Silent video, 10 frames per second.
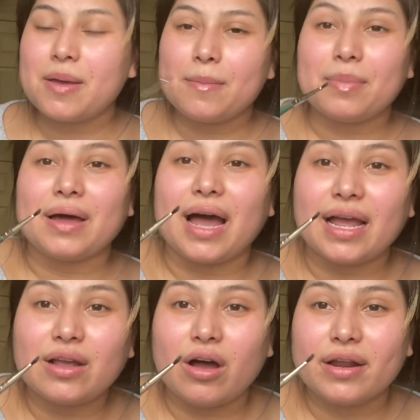But I
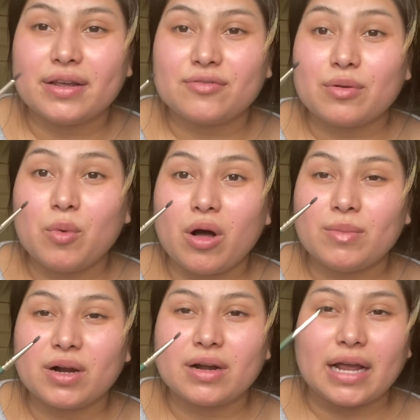got it from
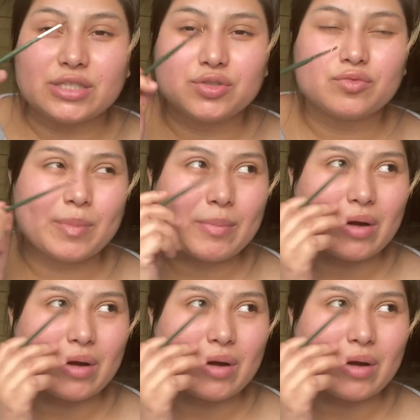Walmart. I do remember,